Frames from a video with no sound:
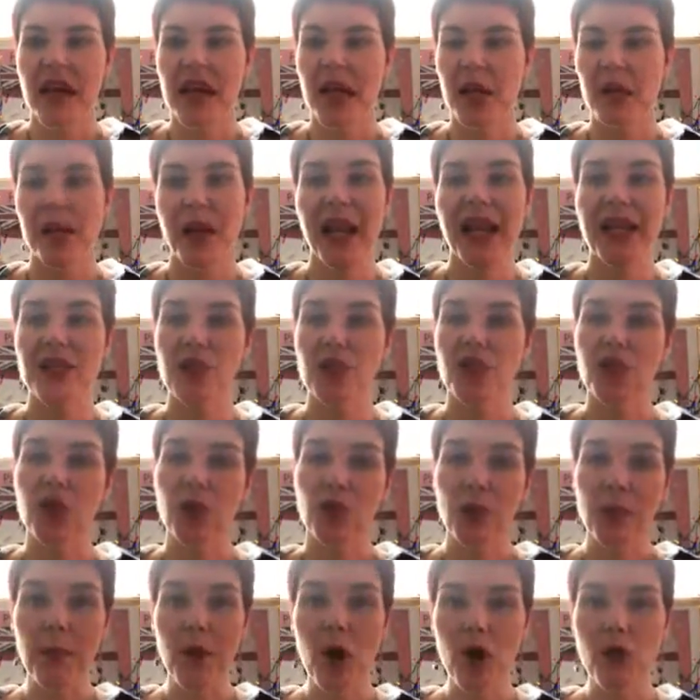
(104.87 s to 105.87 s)
It plays on
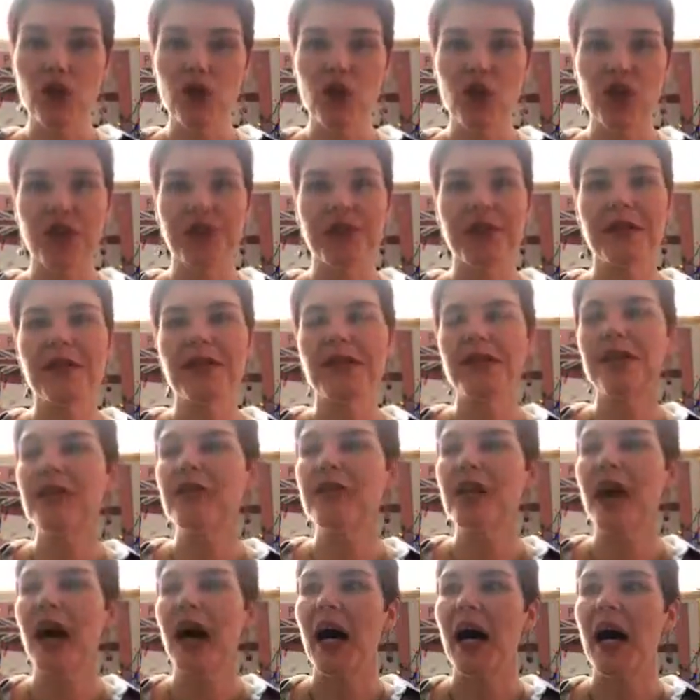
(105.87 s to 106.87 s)
your
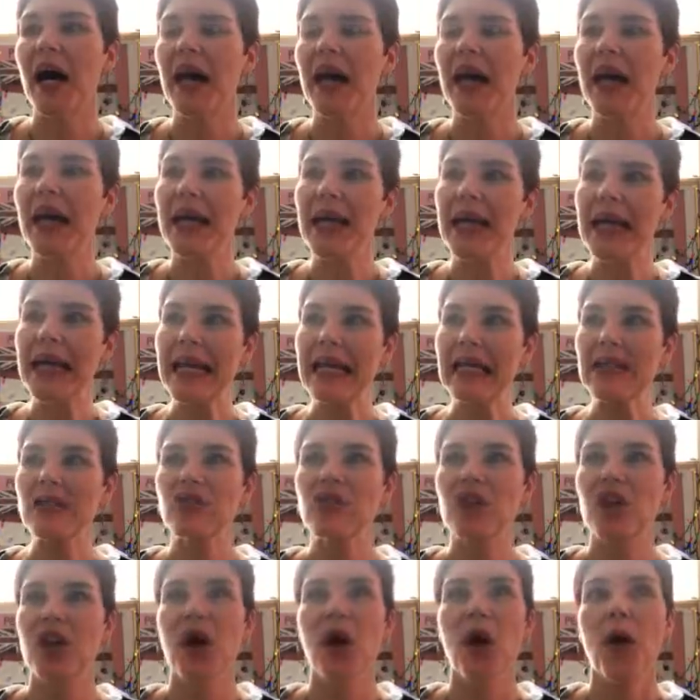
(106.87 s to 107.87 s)
emotions,
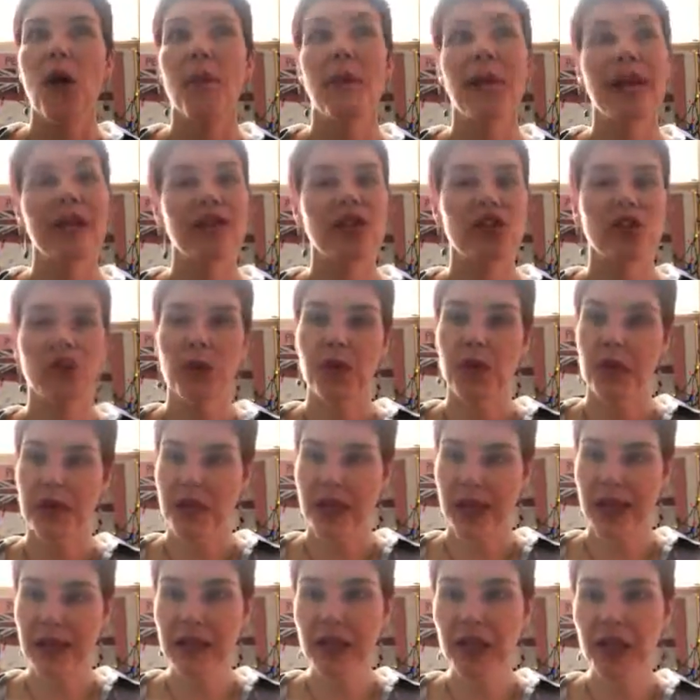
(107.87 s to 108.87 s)
it makes you
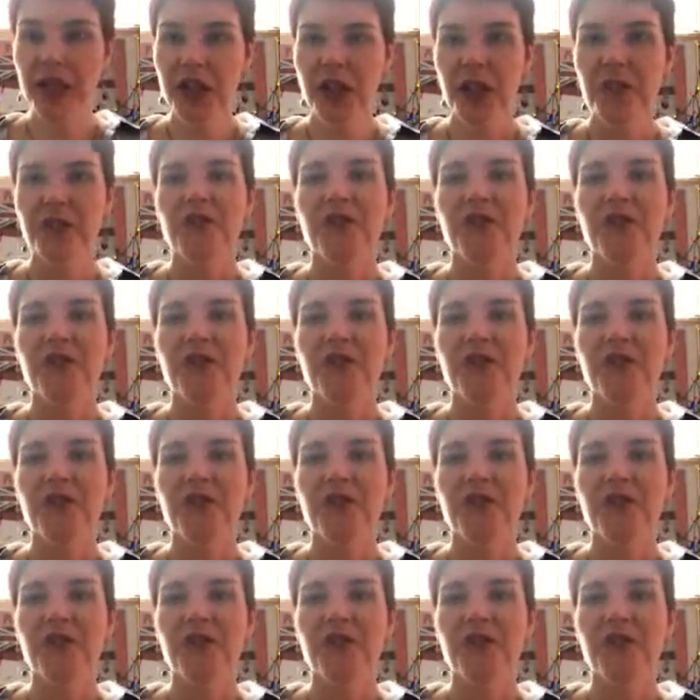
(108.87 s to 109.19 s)
think.